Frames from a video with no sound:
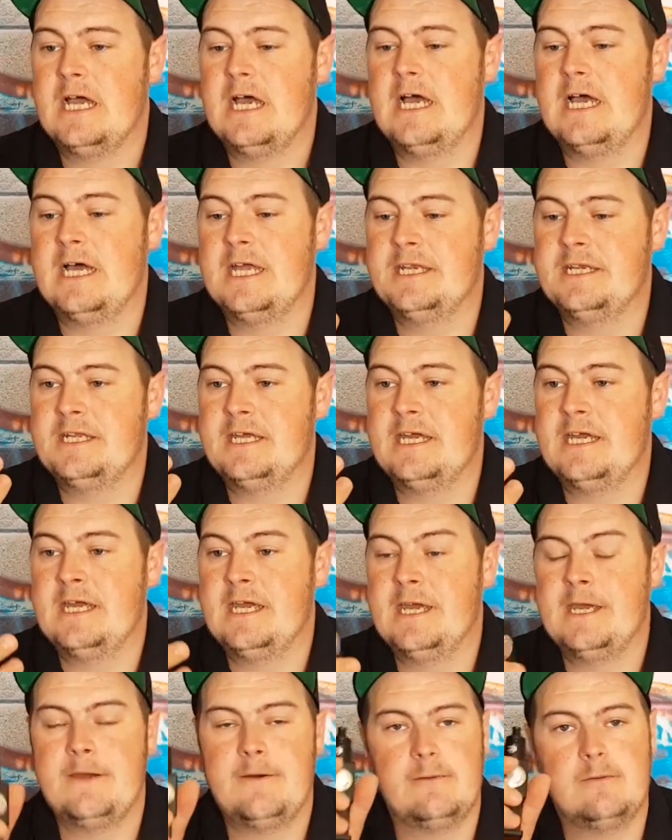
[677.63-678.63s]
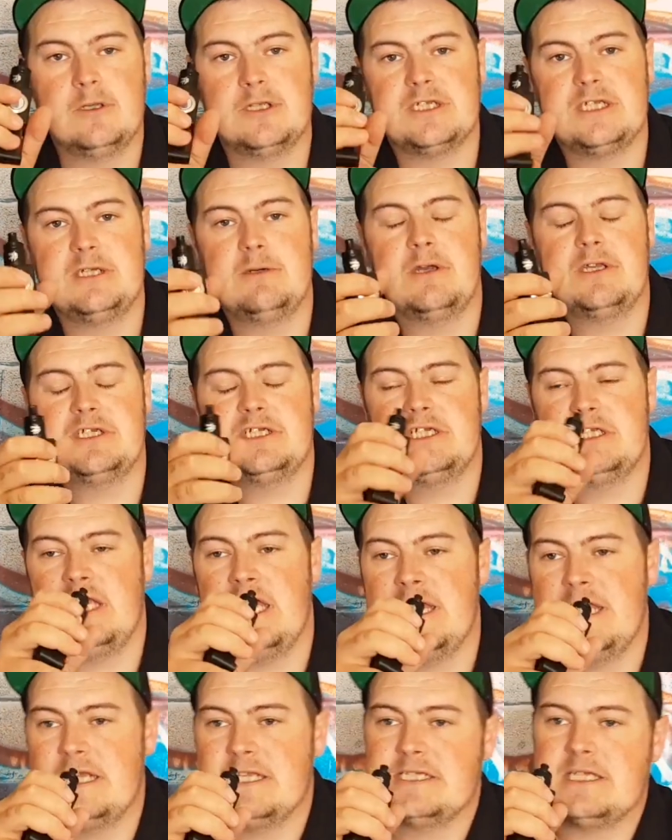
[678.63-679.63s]
and we'll see what she's
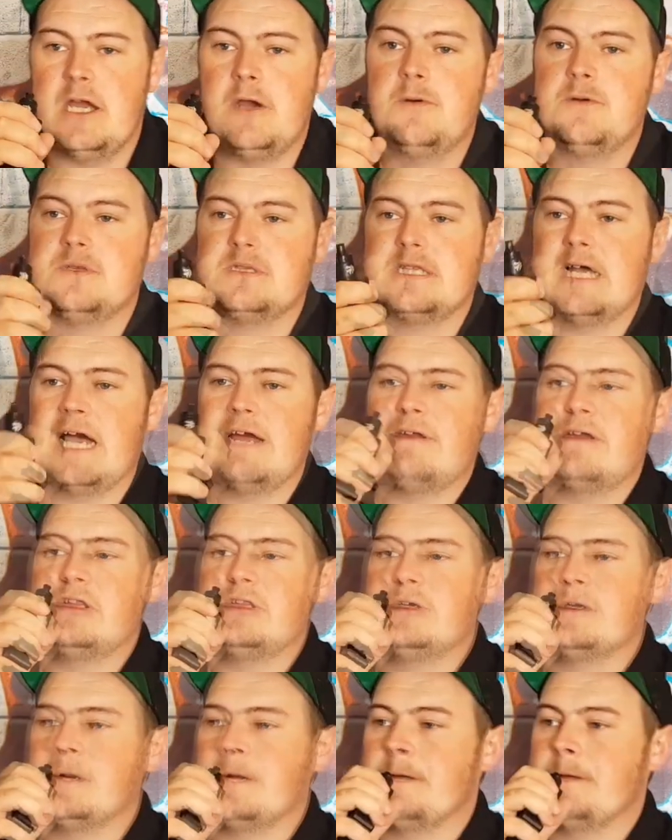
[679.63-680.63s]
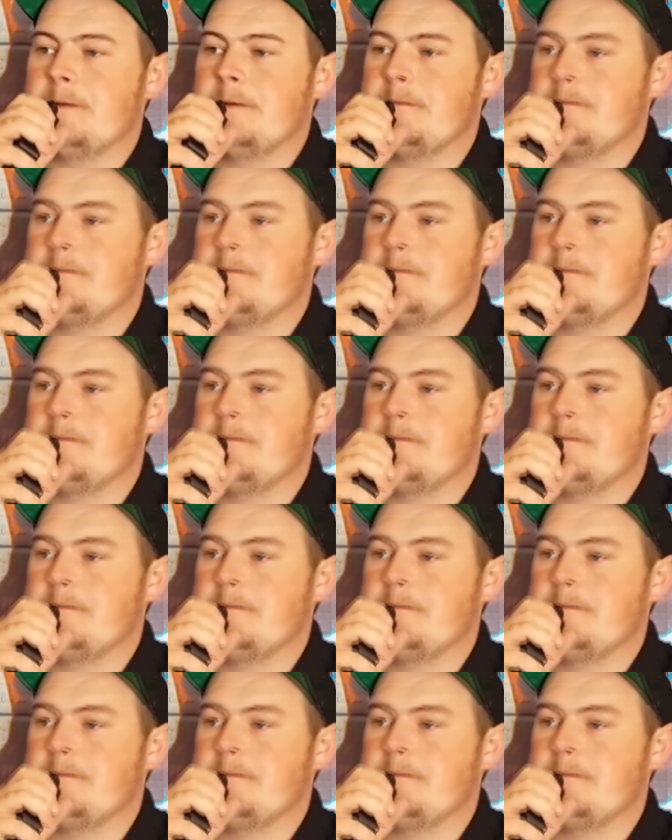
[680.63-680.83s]
like. Let's go, direct lung.